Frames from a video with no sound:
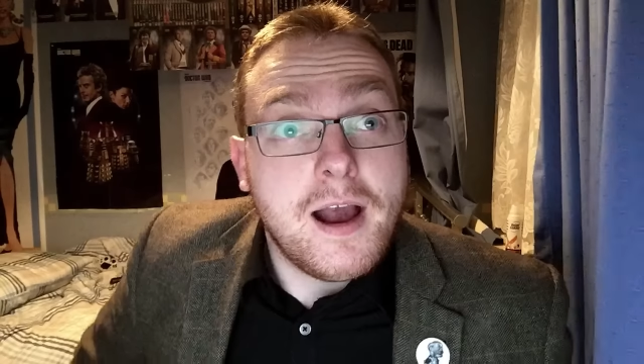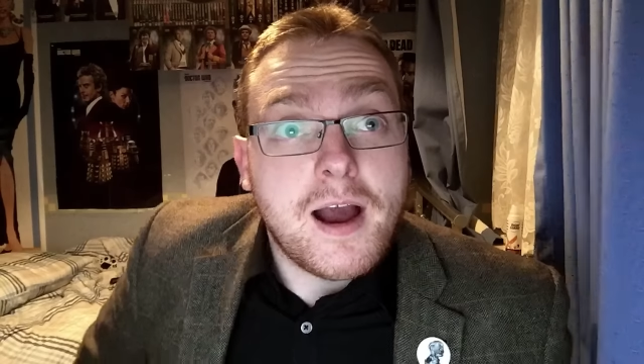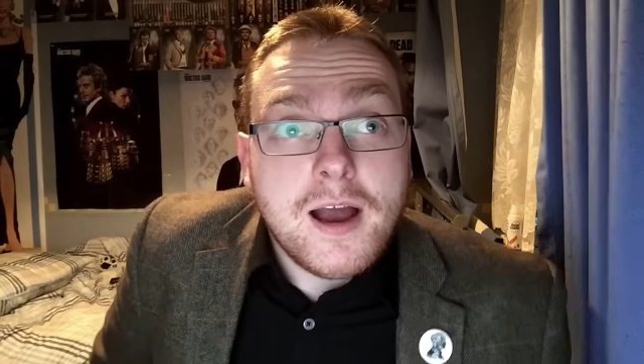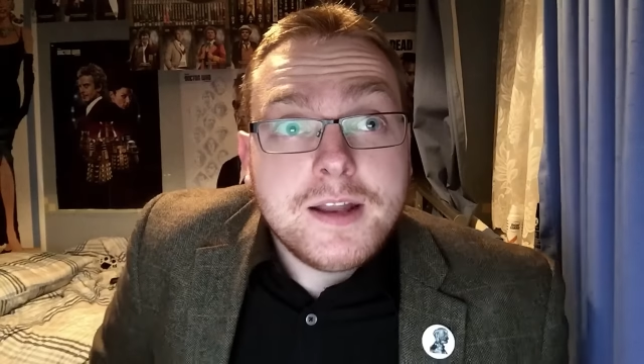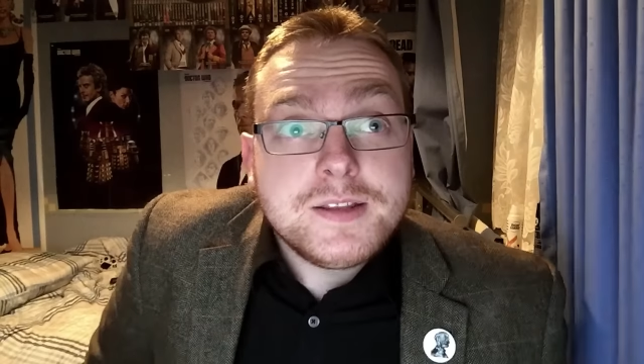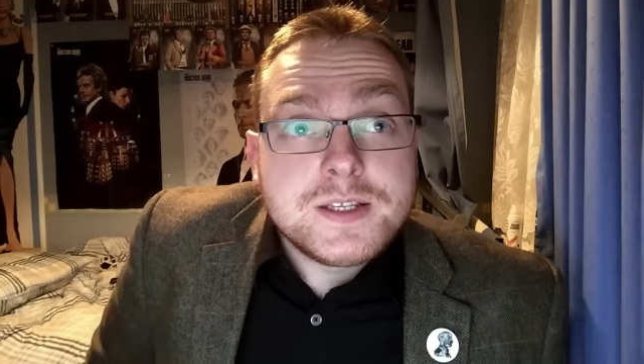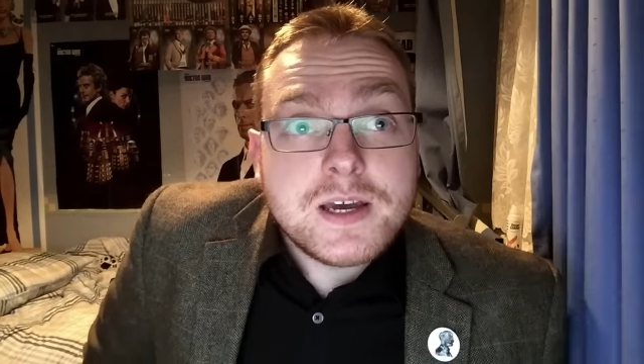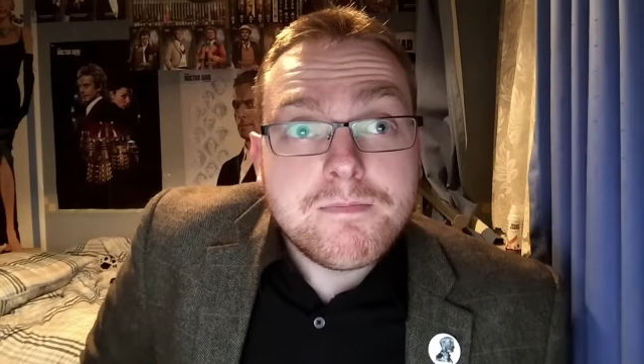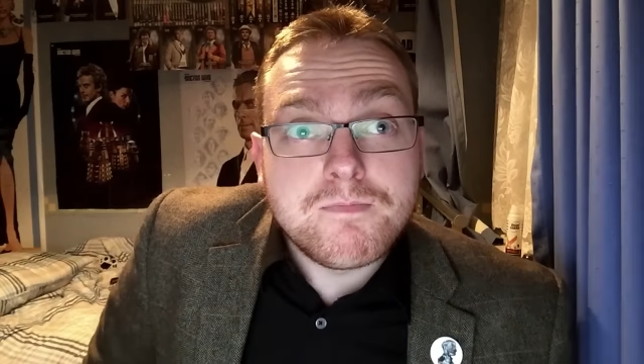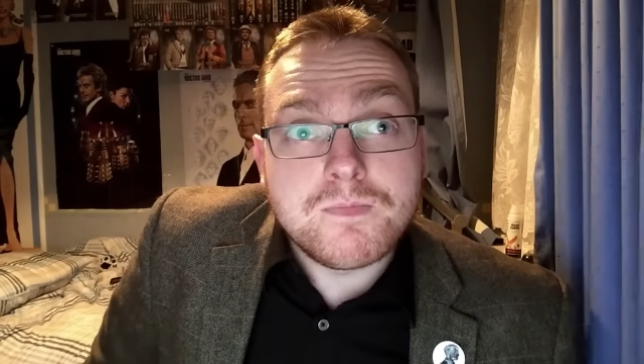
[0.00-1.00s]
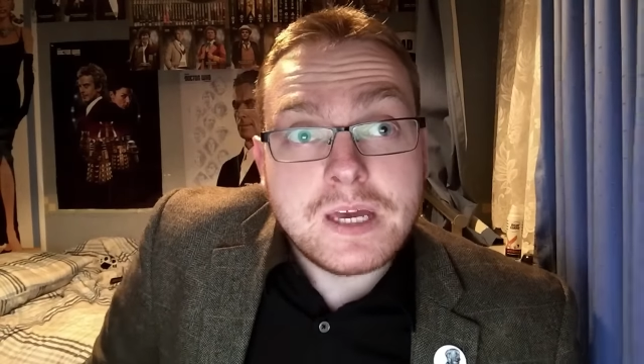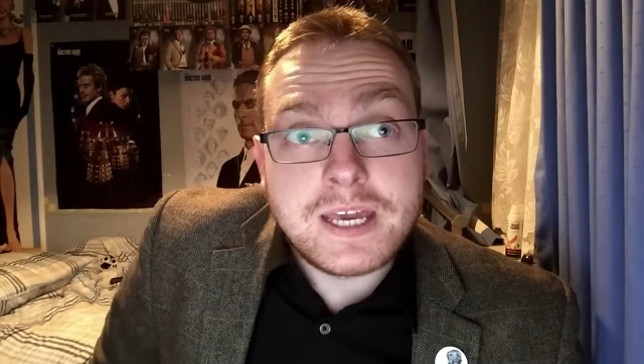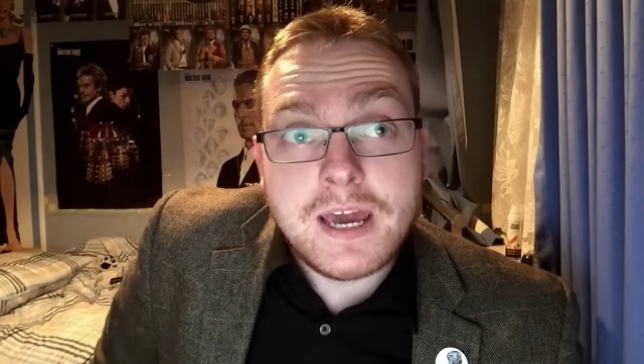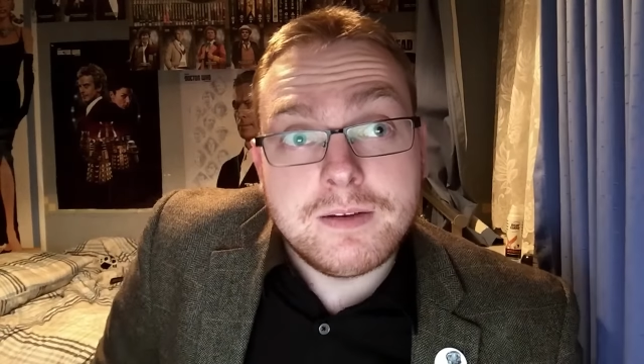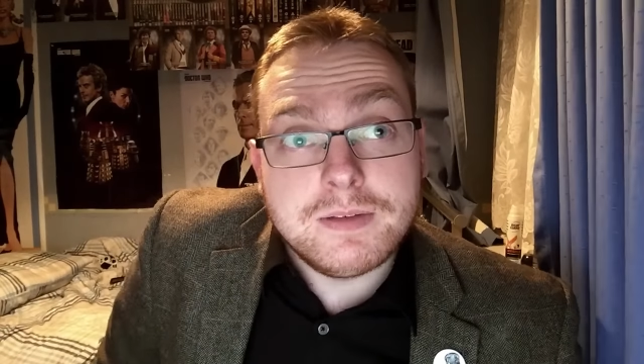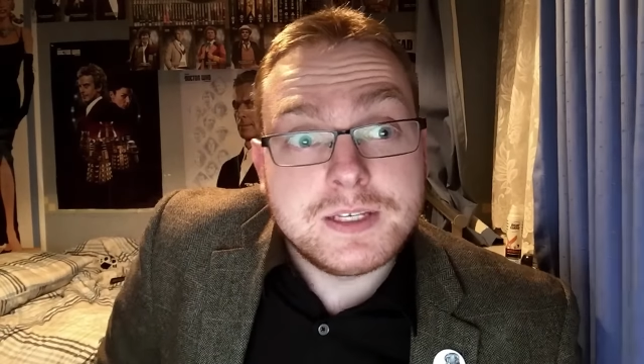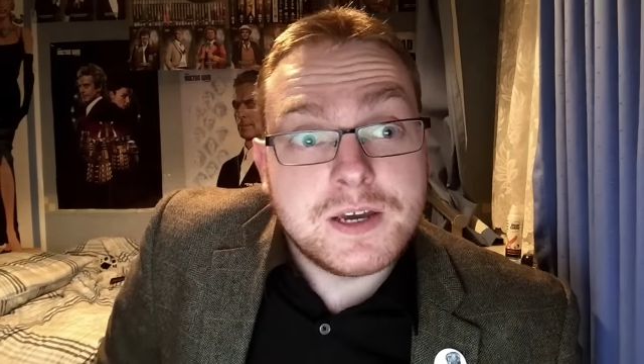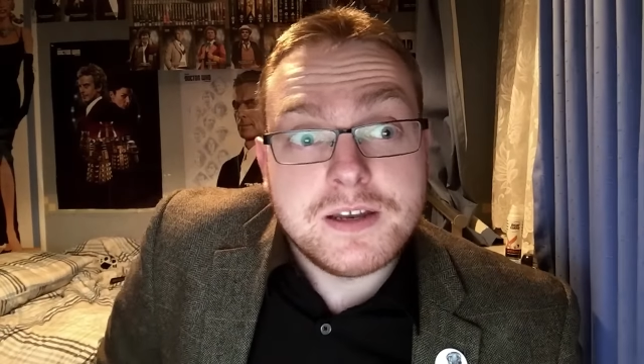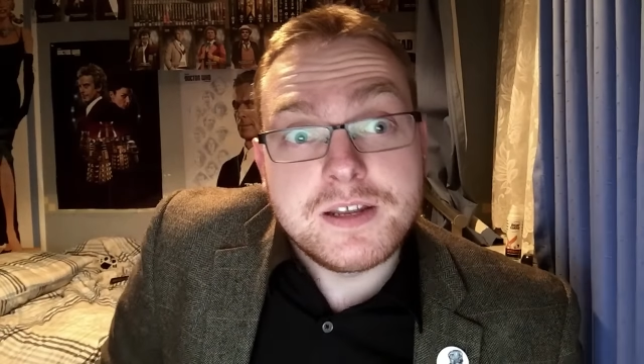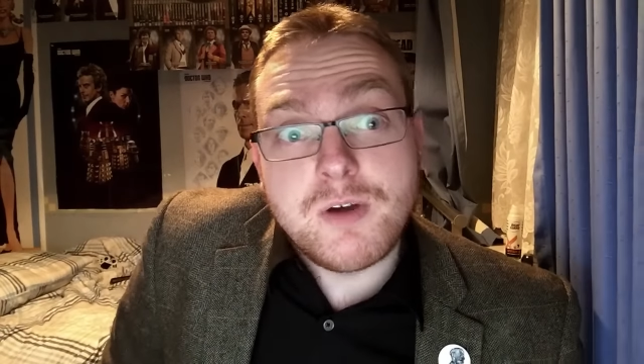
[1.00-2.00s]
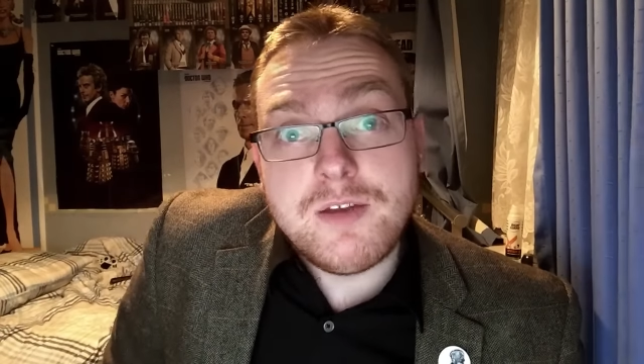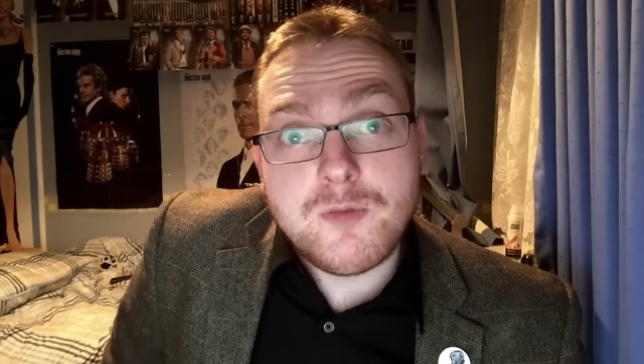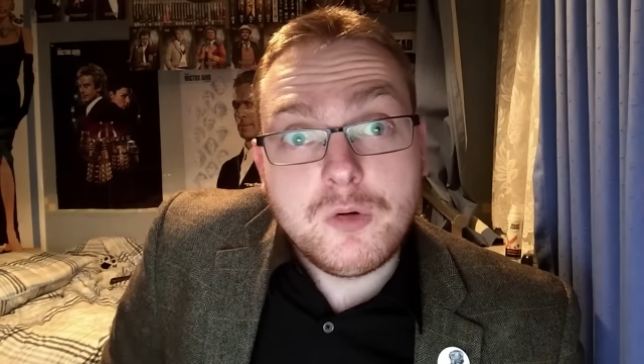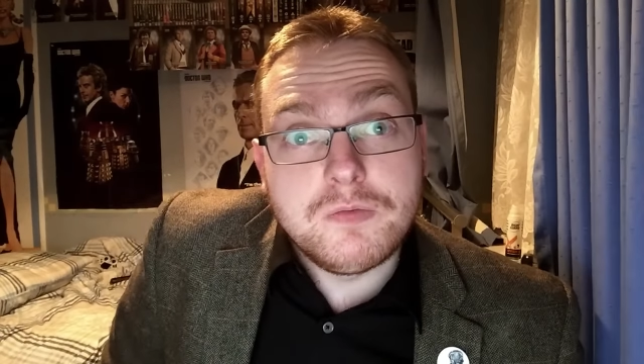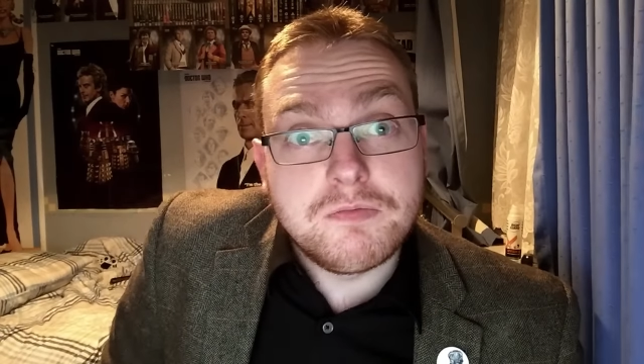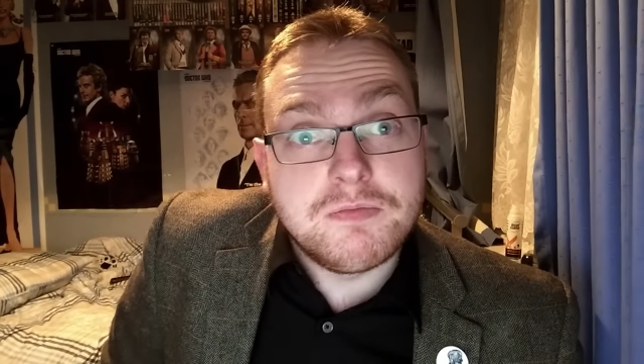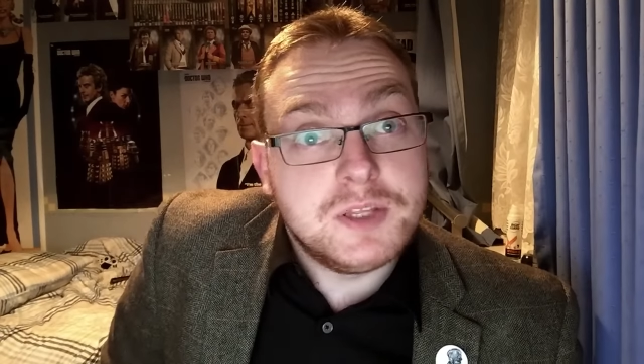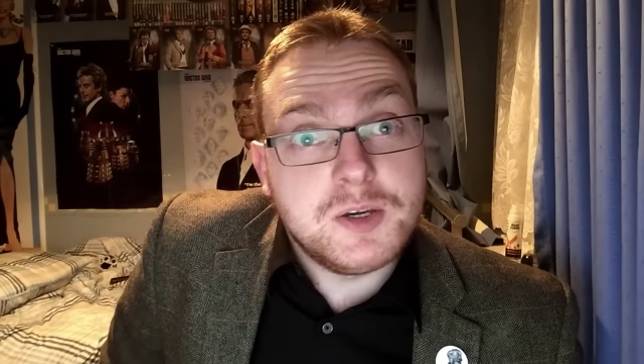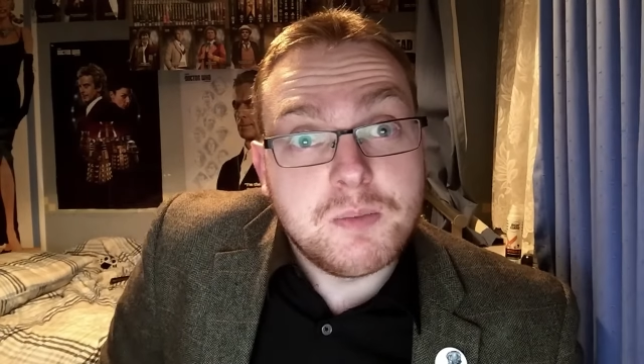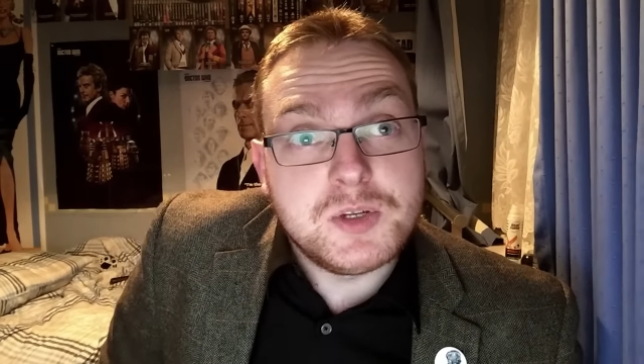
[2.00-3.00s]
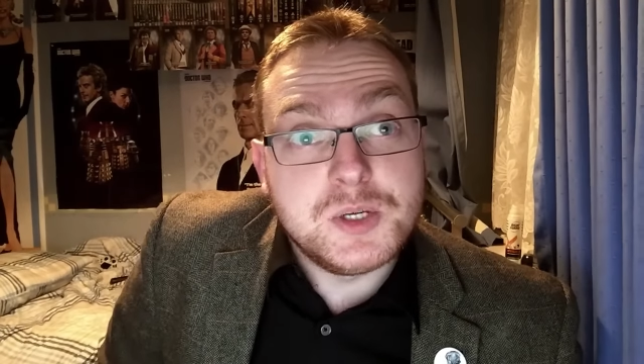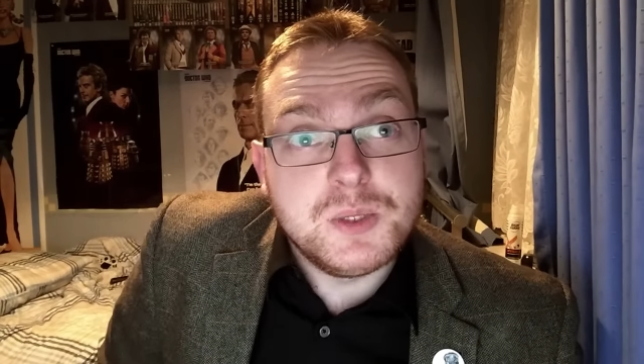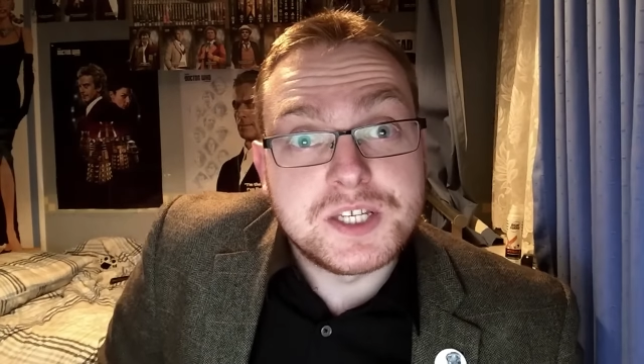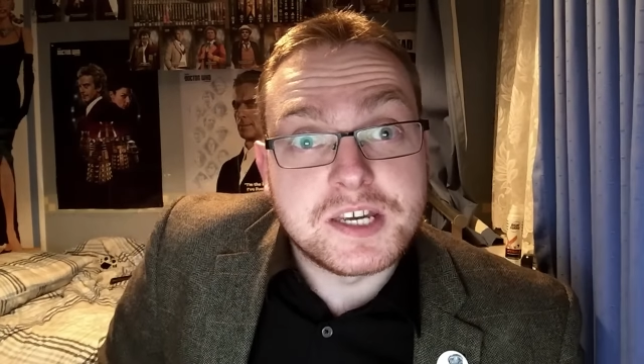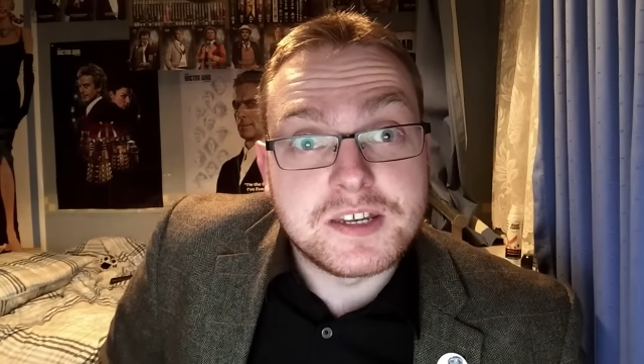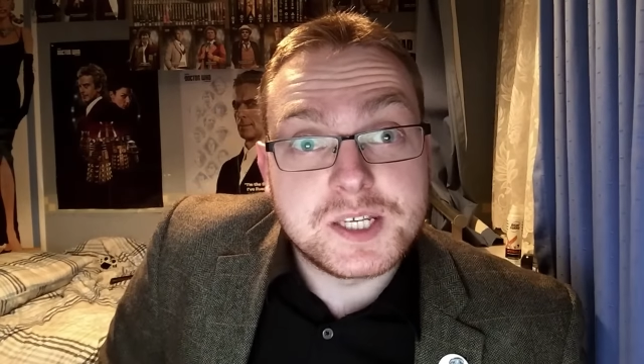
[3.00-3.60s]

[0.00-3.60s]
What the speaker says: And again, eternally grateful for the opportunity.